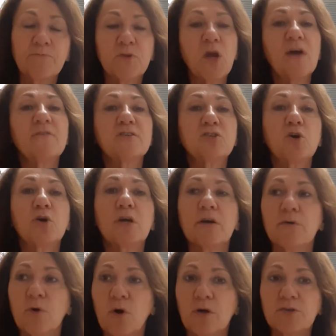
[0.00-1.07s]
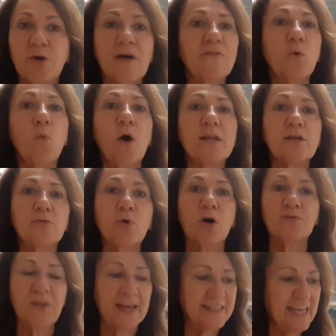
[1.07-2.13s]
You have a 2-year-old, you have a
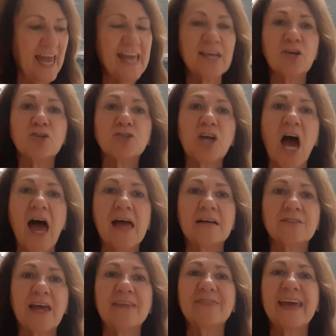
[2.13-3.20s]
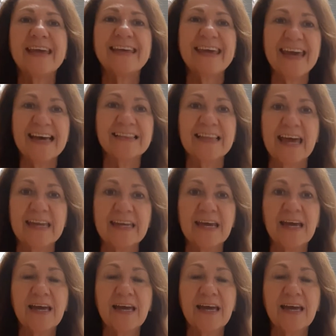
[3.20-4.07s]
1-year-old, they take your child and they kill it.